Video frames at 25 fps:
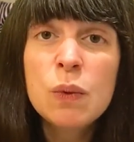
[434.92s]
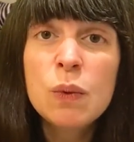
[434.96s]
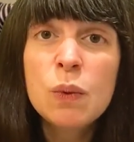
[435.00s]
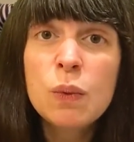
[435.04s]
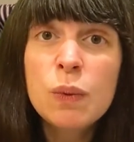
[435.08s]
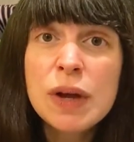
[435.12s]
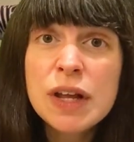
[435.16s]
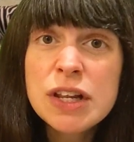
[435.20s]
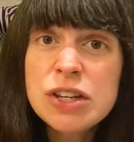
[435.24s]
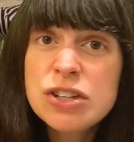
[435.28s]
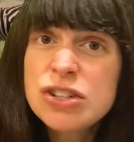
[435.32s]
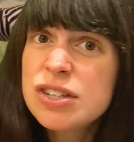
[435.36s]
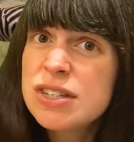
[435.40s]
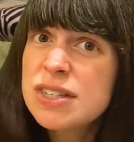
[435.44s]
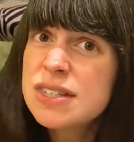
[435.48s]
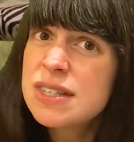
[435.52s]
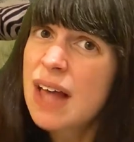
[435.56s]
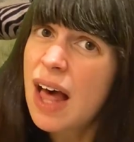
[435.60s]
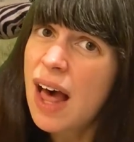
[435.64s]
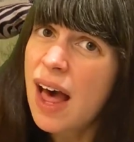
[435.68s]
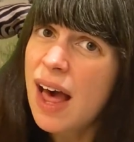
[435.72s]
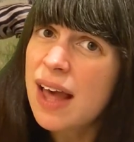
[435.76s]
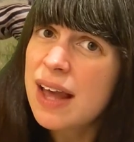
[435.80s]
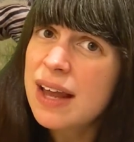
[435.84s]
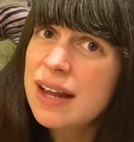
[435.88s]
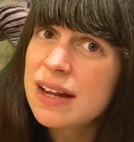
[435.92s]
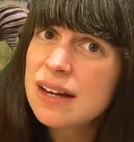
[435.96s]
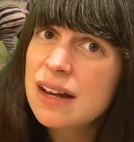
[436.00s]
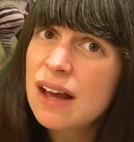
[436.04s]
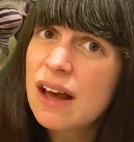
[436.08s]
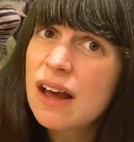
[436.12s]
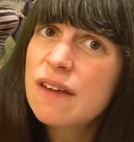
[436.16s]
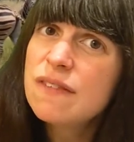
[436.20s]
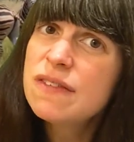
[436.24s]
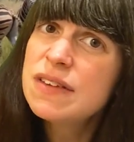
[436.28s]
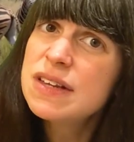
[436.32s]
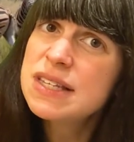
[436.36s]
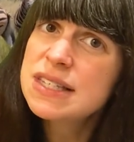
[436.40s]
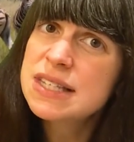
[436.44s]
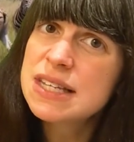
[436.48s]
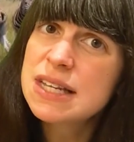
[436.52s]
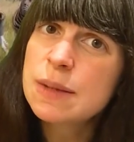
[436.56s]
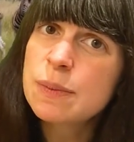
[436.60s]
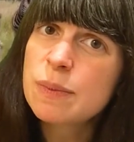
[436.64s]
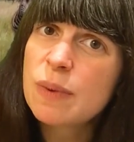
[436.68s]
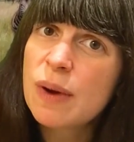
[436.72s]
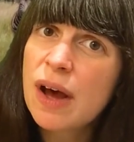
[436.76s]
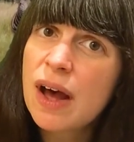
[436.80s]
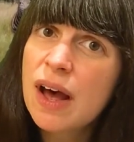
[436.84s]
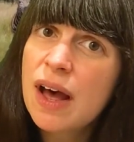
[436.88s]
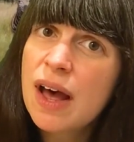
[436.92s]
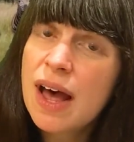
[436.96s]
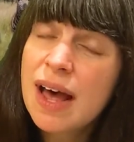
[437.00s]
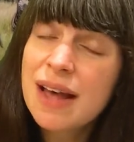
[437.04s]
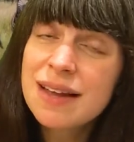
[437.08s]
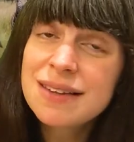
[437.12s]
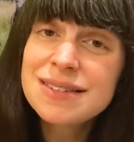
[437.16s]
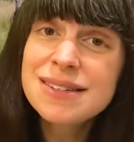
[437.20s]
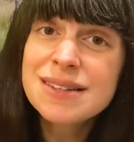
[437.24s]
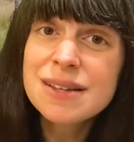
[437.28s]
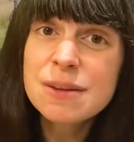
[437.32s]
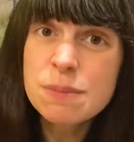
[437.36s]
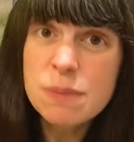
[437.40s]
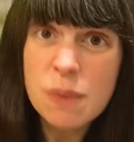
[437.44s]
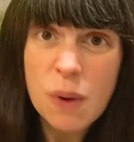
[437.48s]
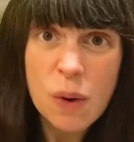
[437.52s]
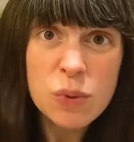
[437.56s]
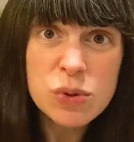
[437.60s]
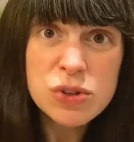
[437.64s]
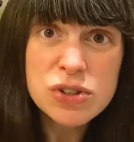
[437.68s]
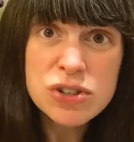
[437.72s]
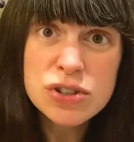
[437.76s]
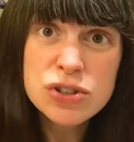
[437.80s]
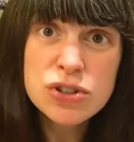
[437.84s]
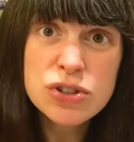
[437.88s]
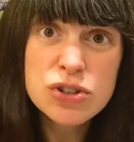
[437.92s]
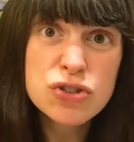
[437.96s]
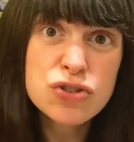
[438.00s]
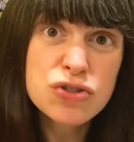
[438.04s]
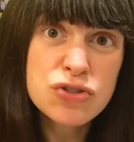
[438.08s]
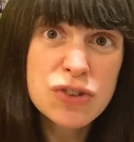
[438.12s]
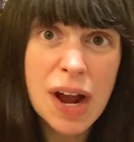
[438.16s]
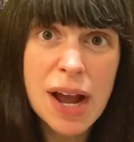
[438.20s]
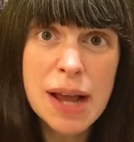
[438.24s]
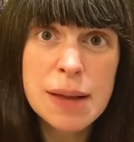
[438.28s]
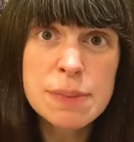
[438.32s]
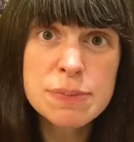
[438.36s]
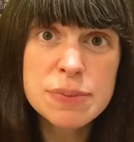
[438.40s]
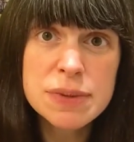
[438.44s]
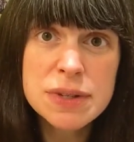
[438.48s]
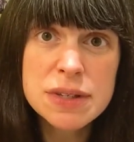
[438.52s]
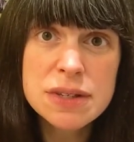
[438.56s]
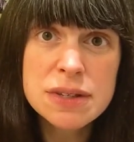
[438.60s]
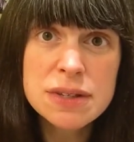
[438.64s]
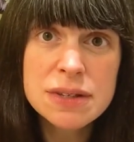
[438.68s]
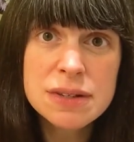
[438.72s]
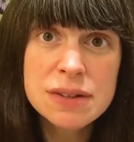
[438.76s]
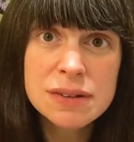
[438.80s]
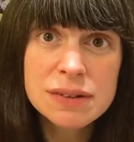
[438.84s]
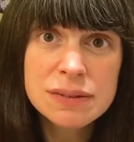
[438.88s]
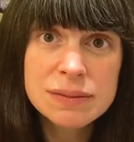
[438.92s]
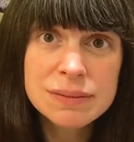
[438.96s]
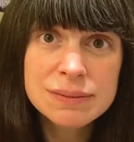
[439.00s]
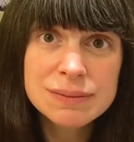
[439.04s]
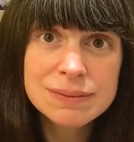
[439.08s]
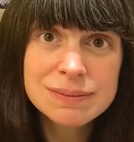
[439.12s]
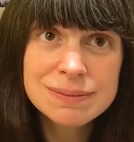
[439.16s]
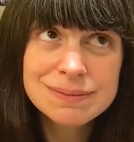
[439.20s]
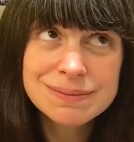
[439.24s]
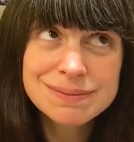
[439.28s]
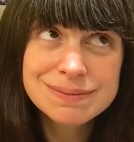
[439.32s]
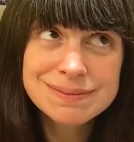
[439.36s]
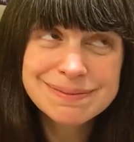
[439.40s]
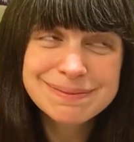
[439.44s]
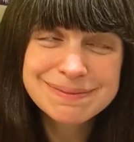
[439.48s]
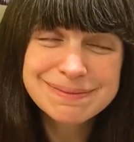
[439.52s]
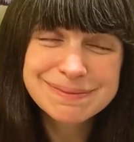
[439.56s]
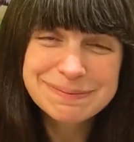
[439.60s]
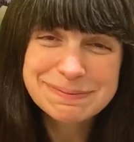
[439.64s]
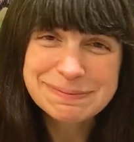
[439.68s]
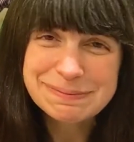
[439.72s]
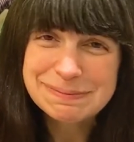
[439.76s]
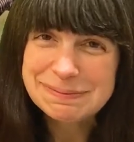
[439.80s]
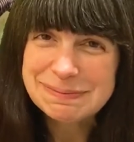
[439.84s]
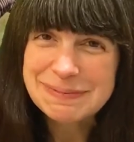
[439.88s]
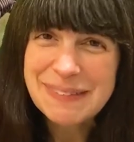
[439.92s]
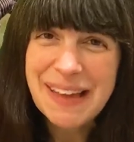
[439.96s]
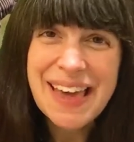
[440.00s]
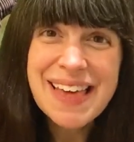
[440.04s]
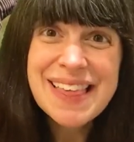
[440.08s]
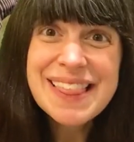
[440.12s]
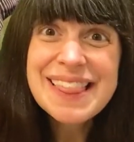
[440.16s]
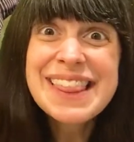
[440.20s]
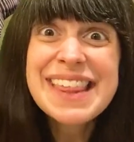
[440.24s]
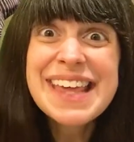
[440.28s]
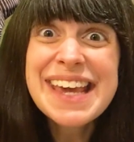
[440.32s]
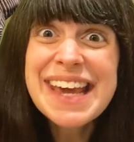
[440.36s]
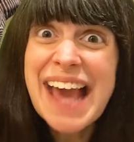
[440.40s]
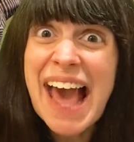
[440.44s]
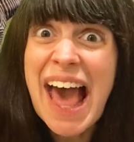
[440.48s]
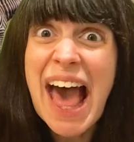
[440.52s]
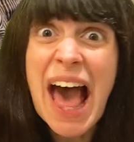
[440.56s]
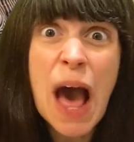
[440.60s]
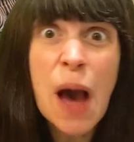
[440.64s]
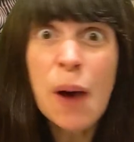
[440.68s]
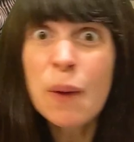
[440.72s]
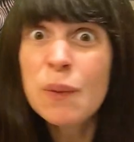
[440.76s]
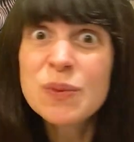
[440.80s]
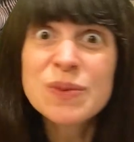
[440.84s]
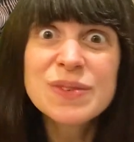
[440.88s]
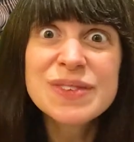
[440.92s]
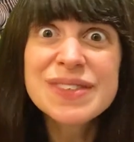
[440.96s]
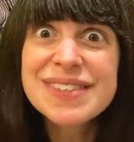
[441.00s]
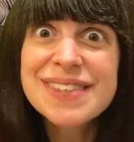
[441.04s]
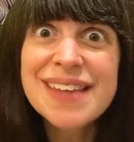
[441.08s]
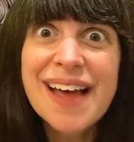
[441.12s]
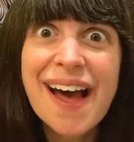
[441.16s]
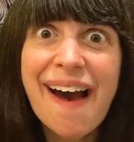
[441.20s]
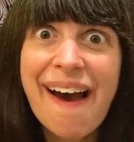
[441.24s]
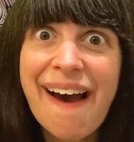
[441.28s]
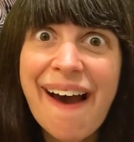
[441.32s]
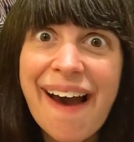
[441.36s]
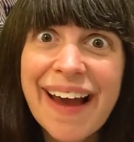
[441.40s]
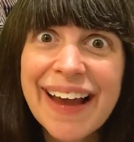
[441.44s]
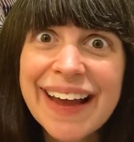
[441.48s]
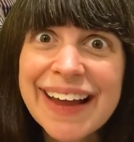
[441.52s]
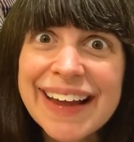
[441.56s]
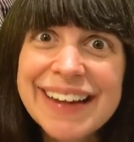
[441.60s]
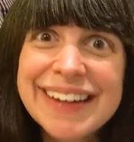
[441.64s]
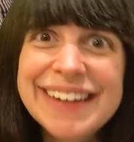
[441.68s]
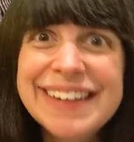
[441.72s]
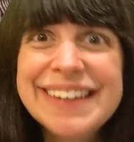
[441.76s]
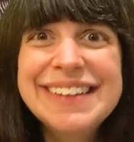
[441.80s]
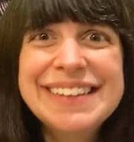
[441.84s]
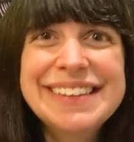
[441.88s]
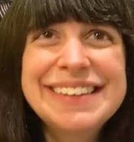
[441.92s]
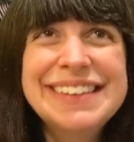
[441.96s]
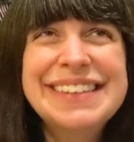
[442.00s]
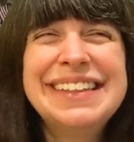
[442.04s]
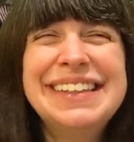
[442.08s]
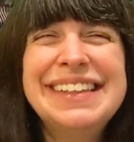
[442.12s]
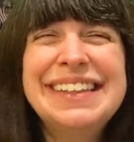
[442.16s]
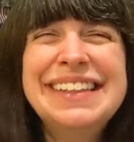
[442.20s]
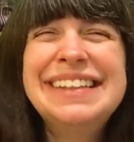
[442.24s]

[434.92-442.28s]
Which side of a zebra has the most stripes? The outside.